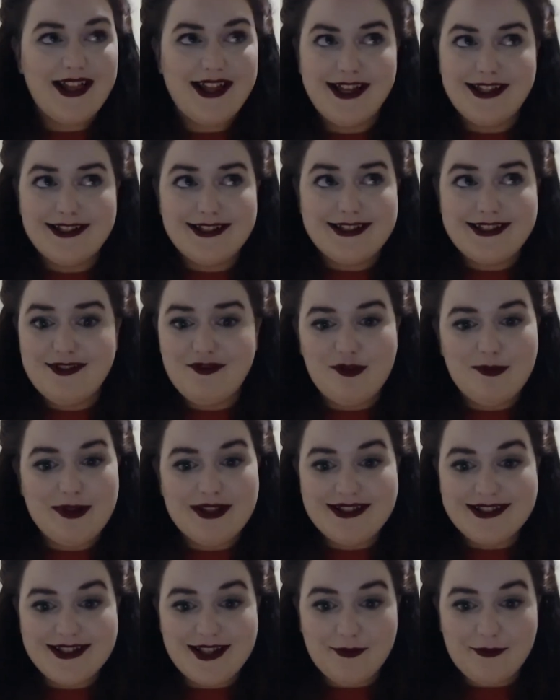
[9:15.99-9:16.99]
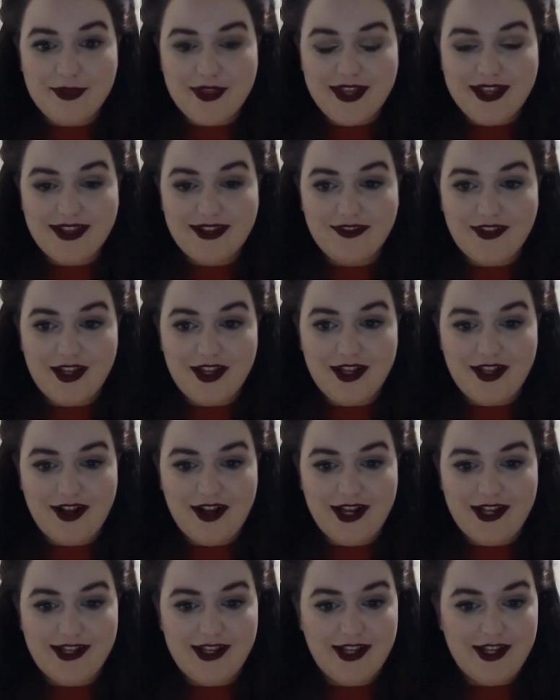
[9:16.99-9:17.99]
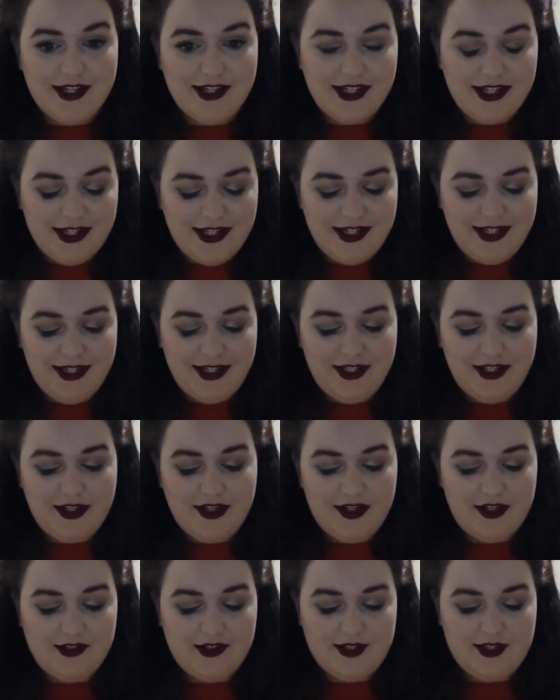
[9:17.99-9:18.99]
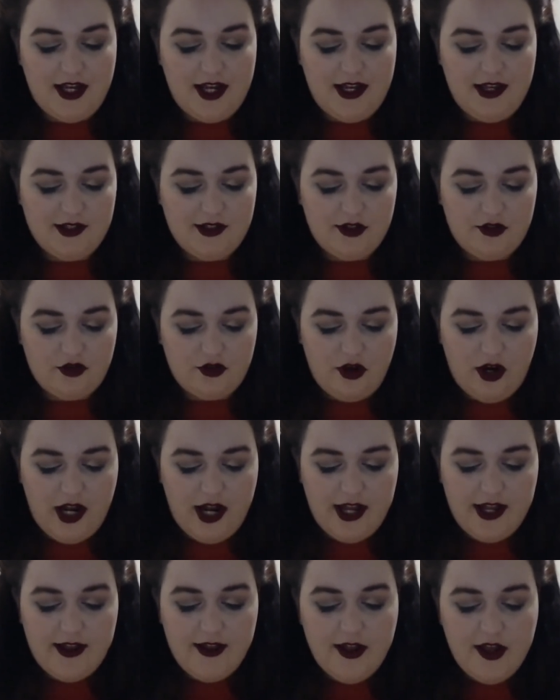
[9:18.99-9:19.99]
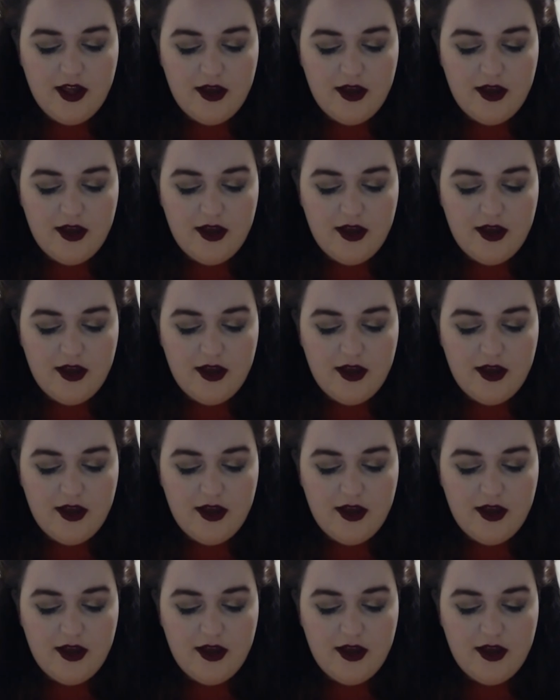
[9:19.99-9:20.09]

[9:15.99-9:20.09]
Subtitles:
and it's never been something that I had any desire to try,